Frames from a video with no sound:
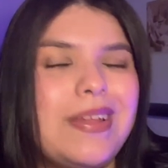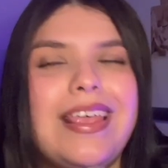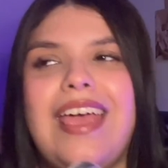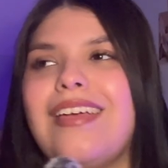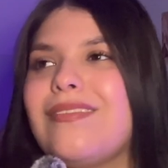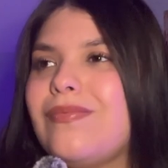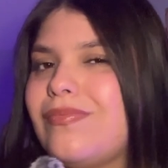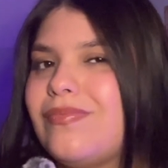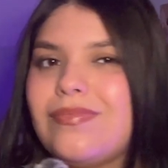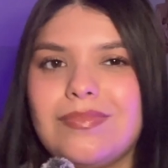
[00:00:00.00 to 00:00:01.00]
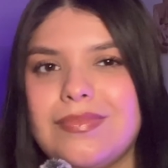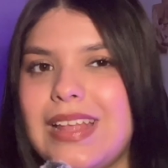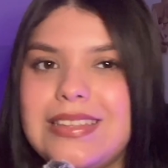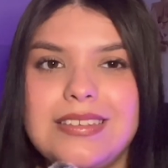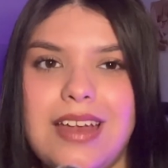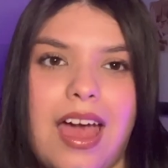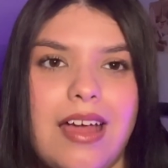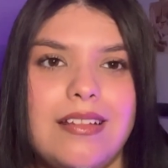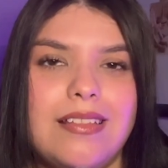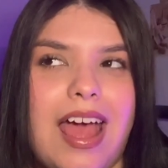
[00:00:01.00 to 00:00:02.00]
But like,
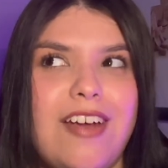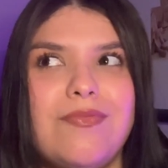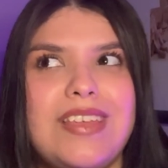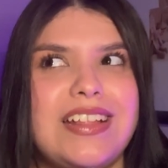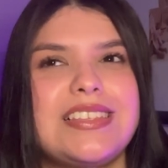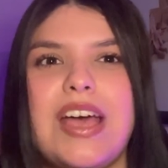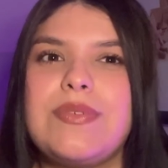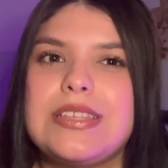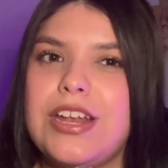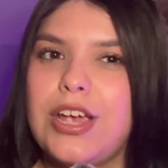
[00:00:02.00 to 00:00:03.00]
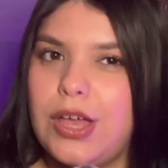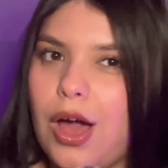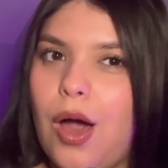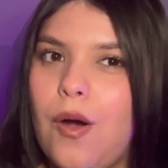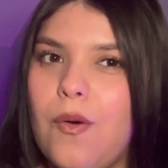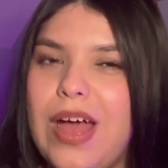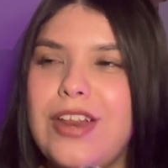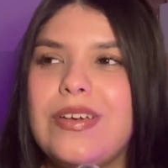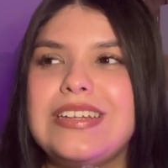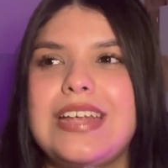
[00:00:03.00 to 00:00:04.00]
I don't think that's how it's gonna go. And
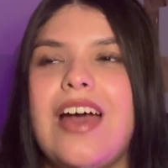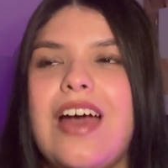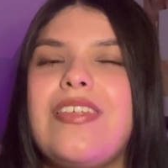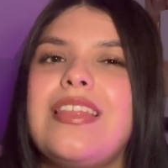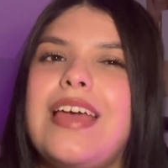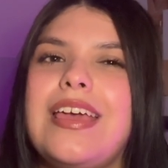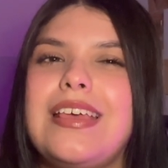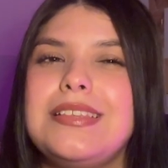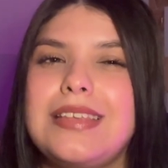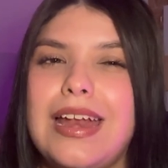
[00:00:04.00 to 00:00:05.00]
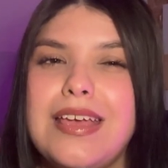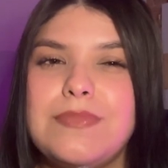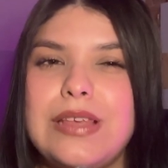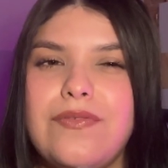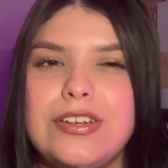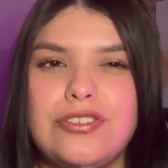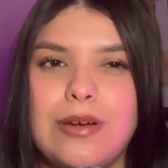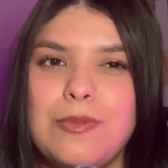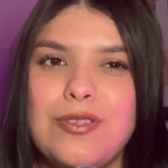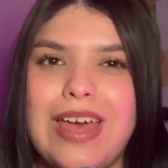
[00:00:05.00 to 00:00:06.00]
you can tell that like he's getting himself in
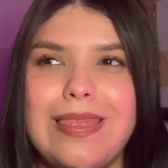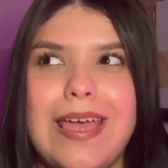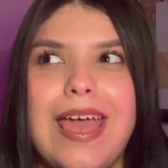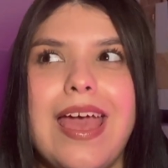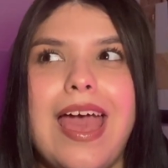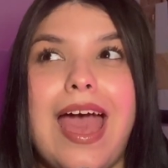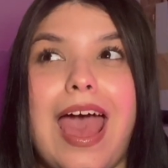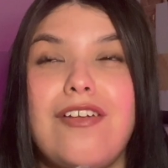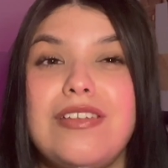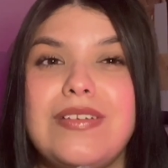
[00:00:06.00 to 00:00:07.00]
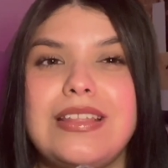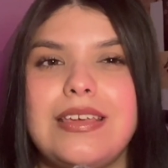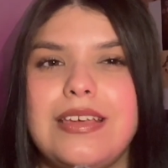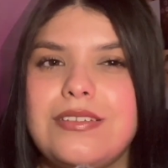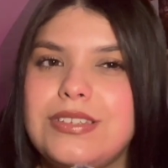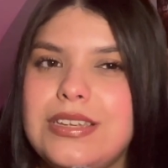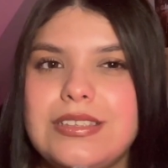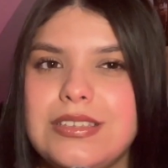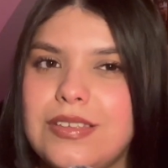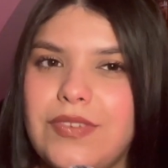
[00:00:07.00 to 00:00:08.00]
trouble, that like I don't even think he understands
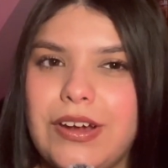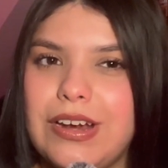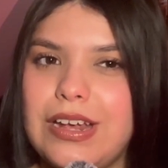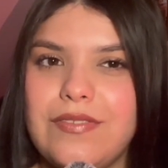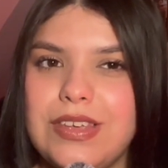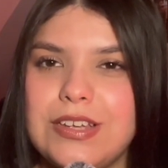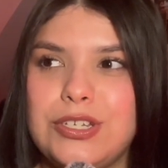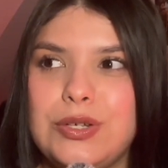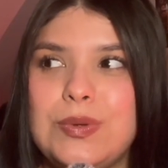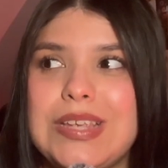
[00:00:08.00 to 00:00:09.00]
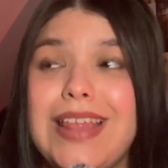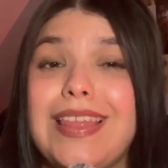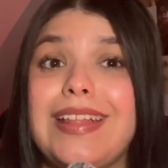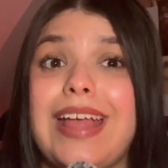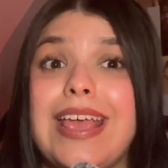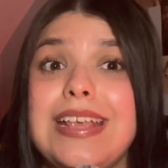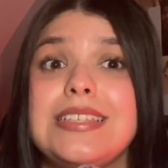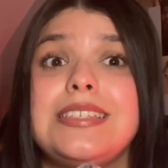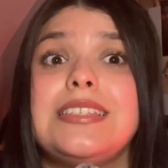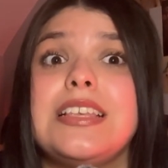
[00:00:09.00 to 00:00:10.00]
the severity of the issues, and like that
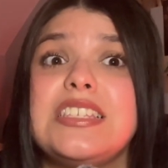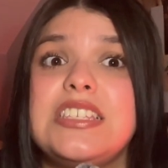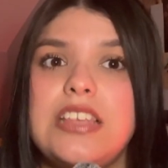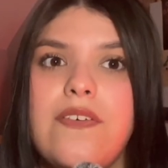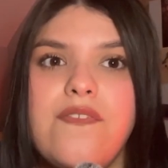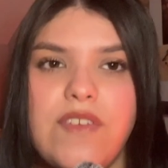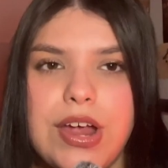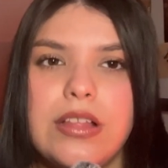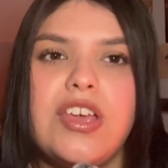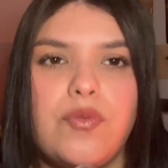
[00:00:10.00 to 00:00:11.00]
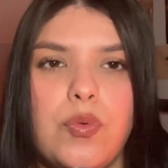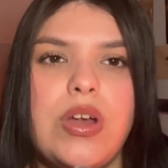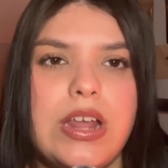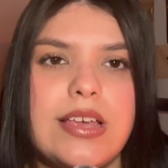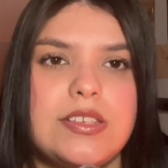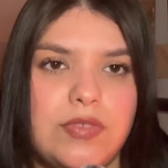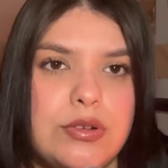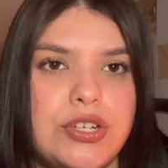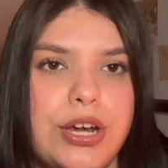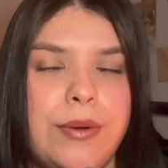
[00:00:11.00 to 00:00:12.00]
he's severely ruining his
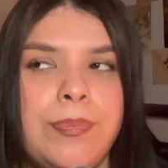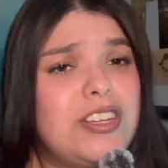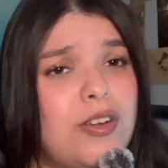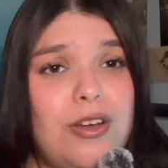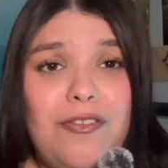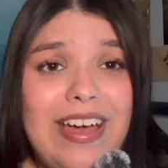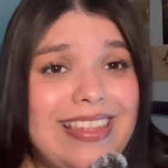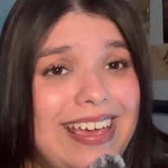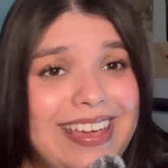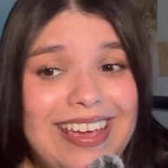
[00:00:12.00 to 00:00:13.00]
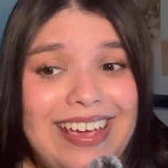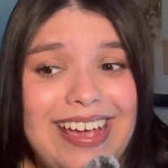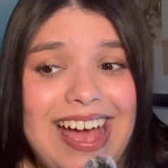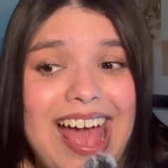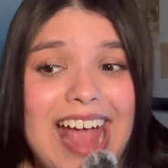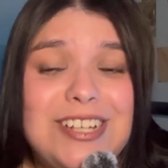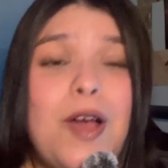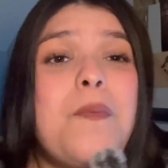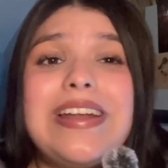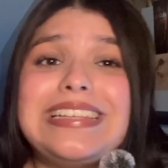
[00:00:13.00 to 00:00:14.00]
future. I don't know if I like it. I
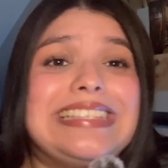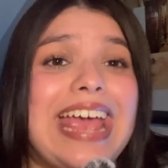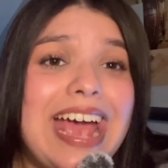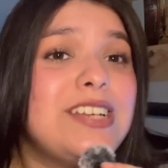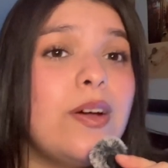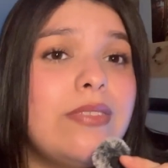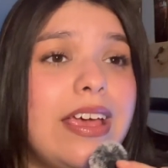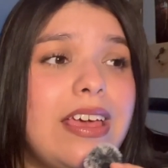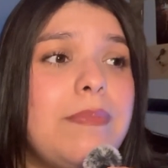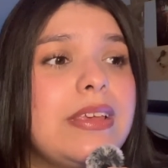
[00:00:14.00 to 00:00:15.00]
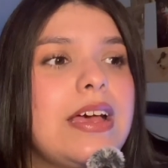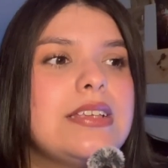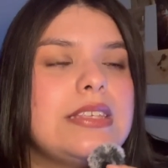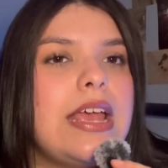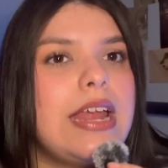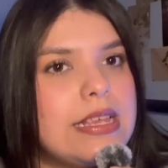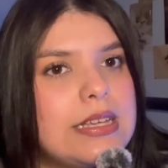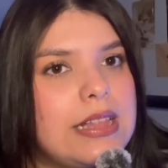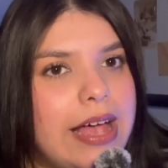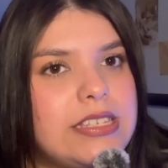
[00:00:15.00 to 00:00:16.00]
don't want to say I don't like it because it is
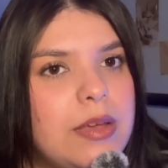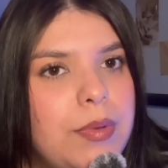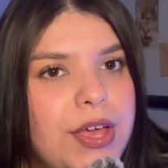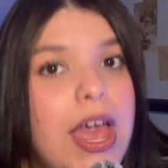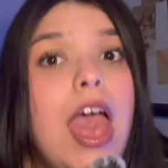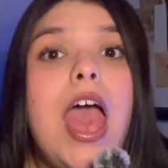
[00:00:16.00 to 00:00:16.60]
a classic book.